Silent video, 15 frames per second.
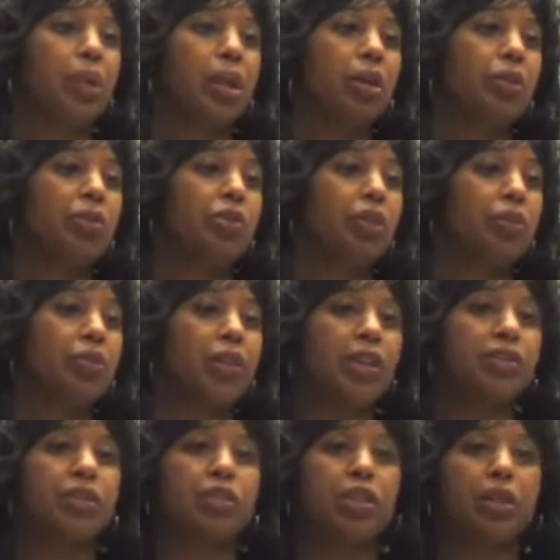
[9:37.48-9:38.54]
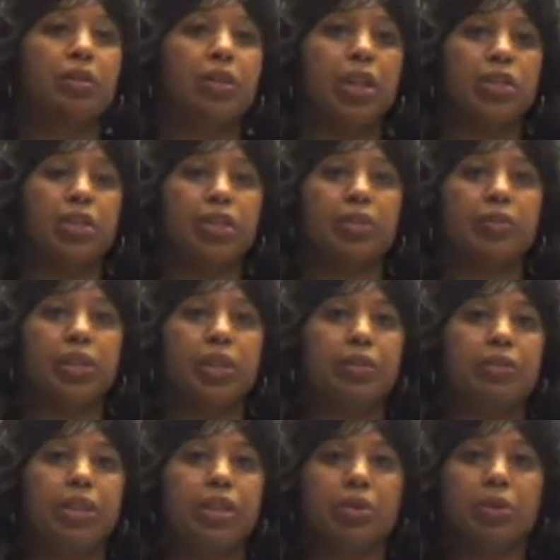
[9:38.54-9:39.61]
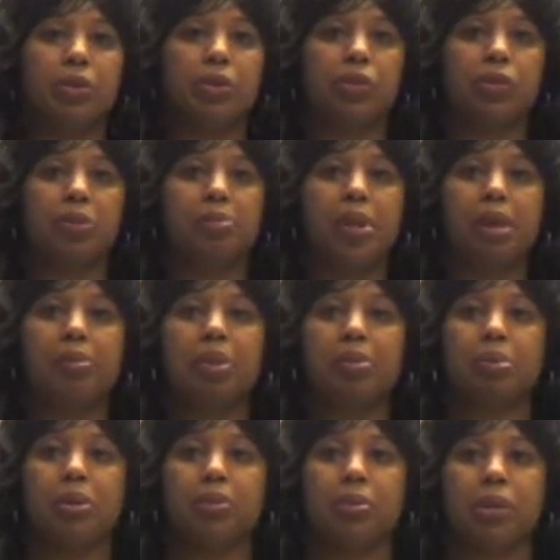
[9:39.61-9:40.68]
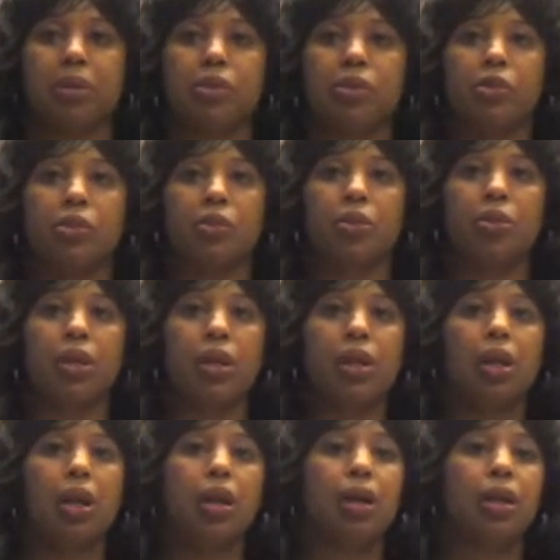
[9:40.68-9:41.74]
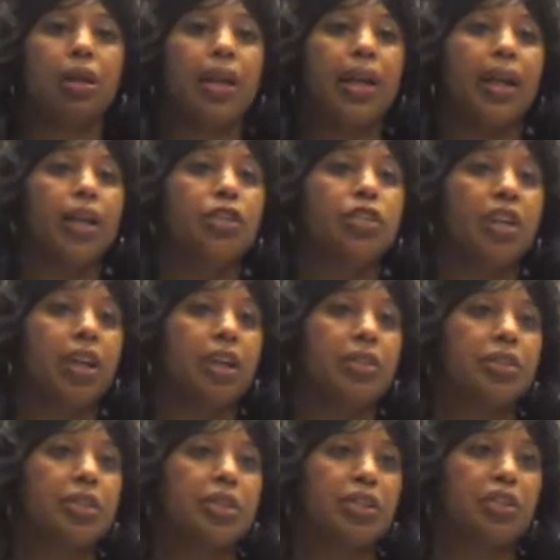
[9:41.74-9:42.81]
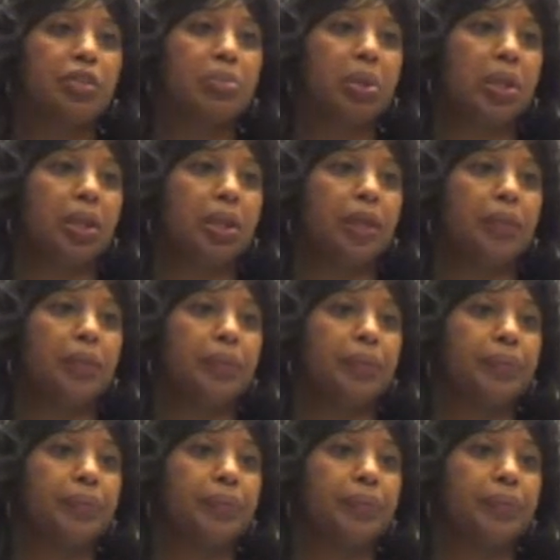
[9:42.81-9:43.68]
We also face a generation of individuals, the baby boomers, who are aging into disability.